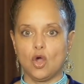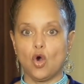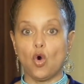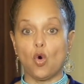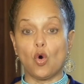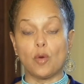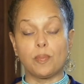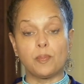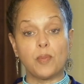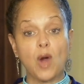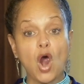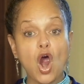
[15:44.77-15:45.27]

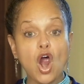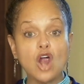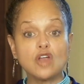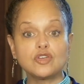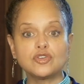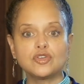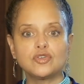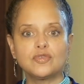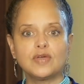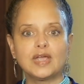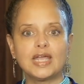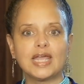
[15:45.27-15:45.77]
or
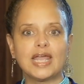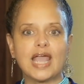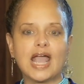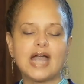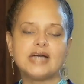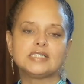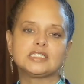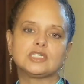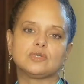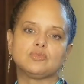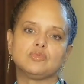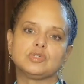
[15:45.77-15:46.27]
partnering
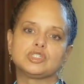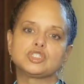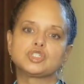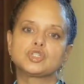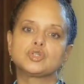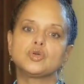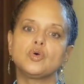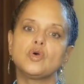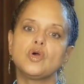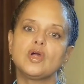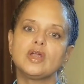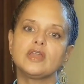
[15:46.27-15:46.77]
as a
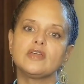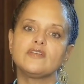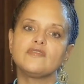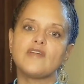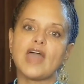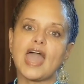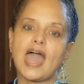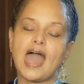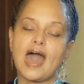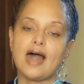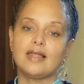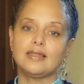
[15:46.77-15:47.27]
restorative
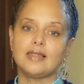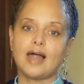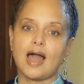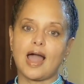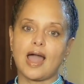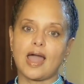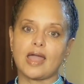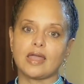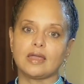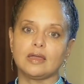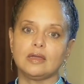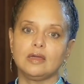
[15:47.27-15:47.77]

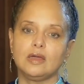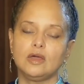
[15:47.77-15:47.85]
ally